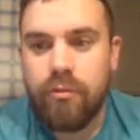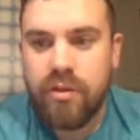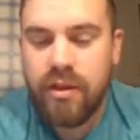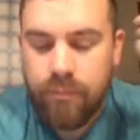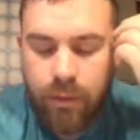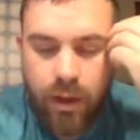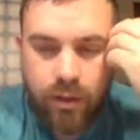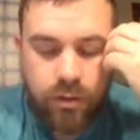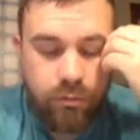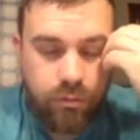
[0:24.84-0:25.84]
C
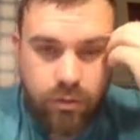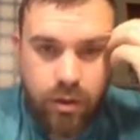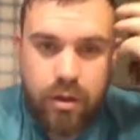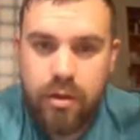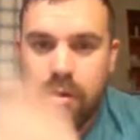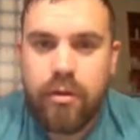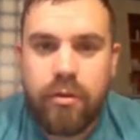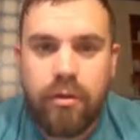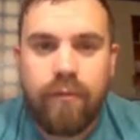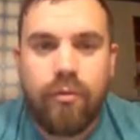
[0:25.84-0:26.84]
molecules.
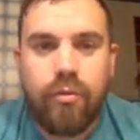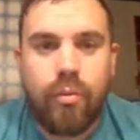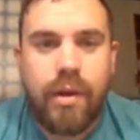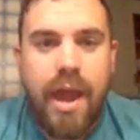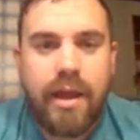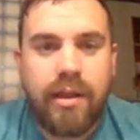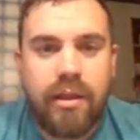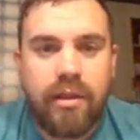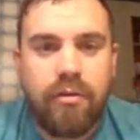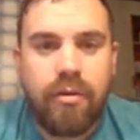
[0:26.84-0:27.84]
So therefore, the
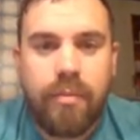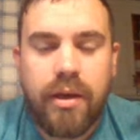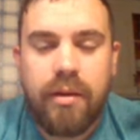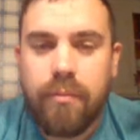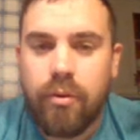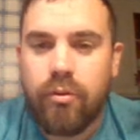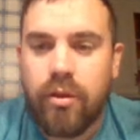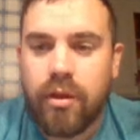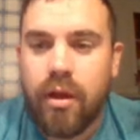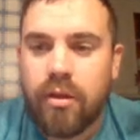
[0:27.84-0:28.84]
reactants are dependent both
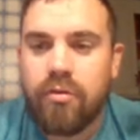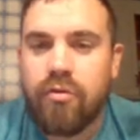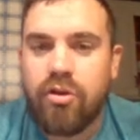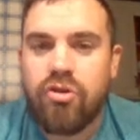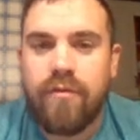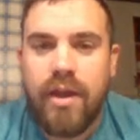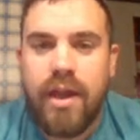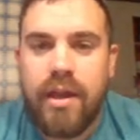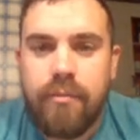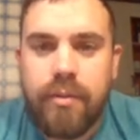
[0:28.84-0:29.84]
on the concentration of
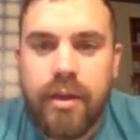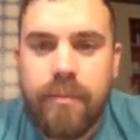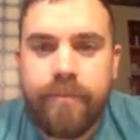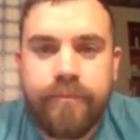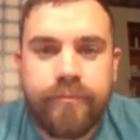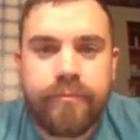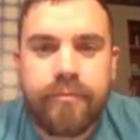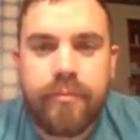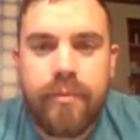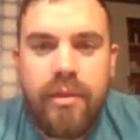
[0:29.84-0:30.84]
A and B,
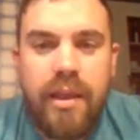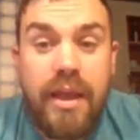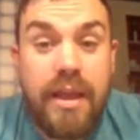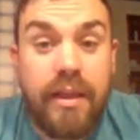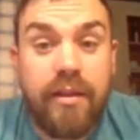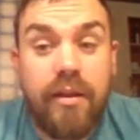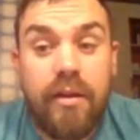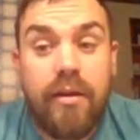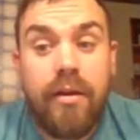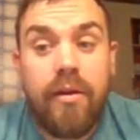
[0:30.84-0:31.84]
and
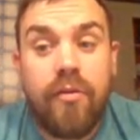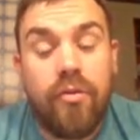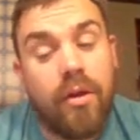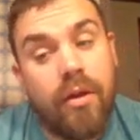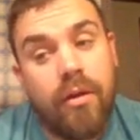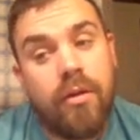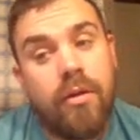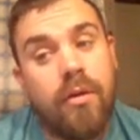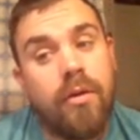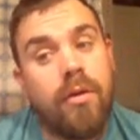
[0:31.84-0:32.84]
the
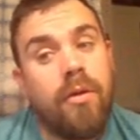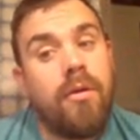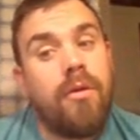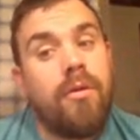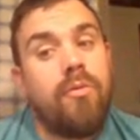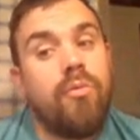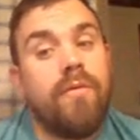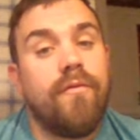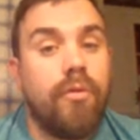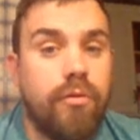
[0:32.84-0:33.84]

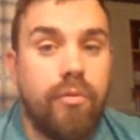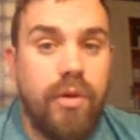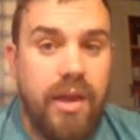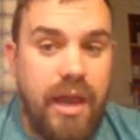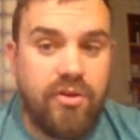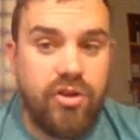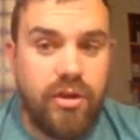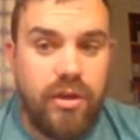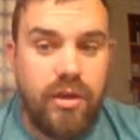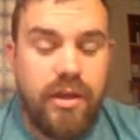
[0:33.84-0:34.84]
reverse
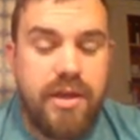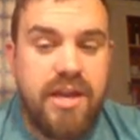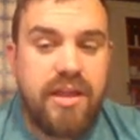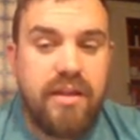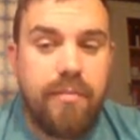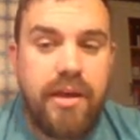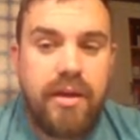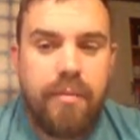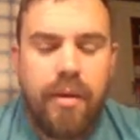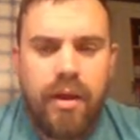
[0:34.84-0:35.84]
reaction is dependent
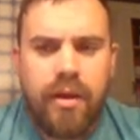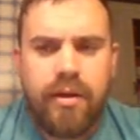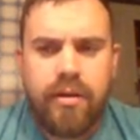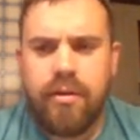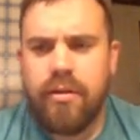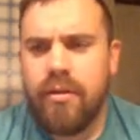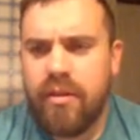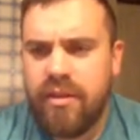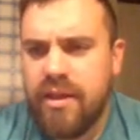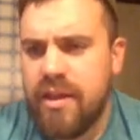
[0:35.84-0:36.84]
upon
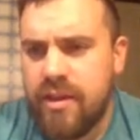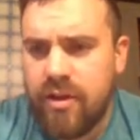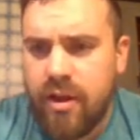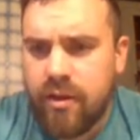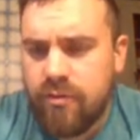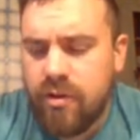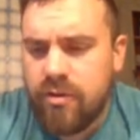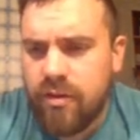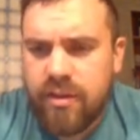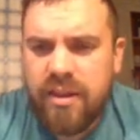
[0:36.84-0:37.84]
C, the
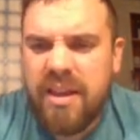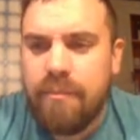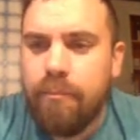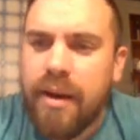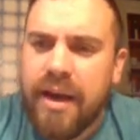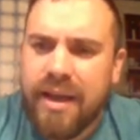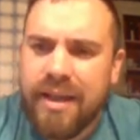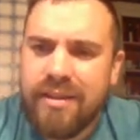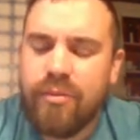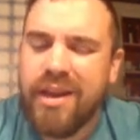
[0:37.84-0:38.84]
concentration of C,
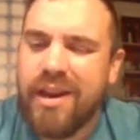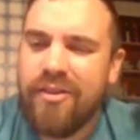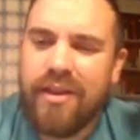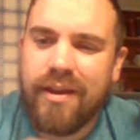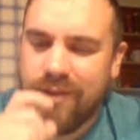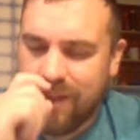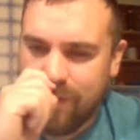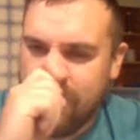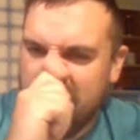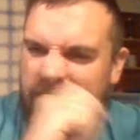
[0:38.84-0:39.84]
but we got to think of it
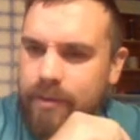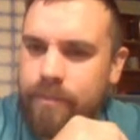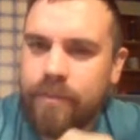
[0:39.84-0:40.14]
like this.